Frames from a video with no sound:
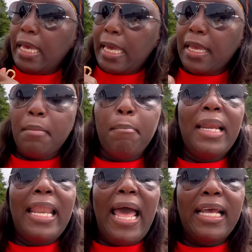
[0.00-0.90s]
in
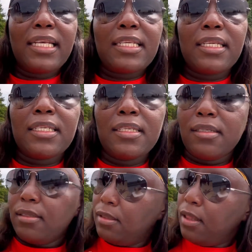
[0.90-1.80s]
black
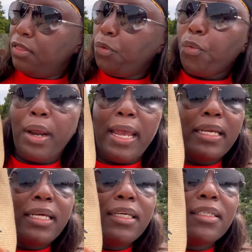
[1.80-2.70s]

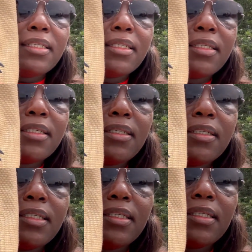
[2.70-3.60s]
thread.
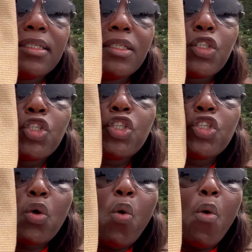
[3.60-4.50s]

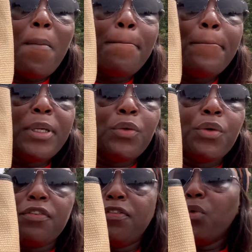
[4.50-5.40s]
So
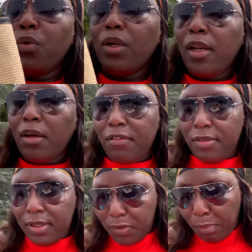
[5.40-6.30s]
beautiful. Love
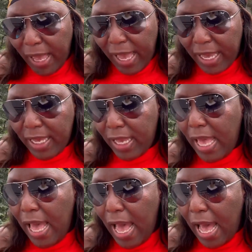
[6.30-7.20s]
this bag,
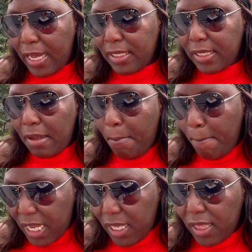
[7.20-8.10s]
and
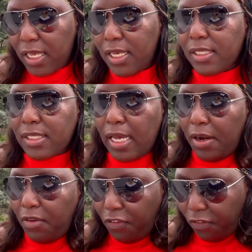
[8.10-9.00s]
many things
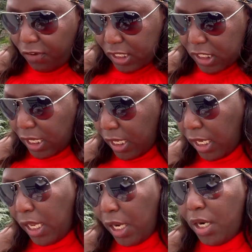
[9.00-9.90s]
can fit in
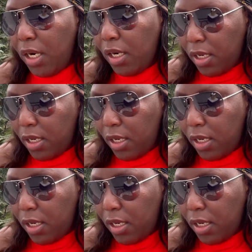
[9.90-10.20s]
here.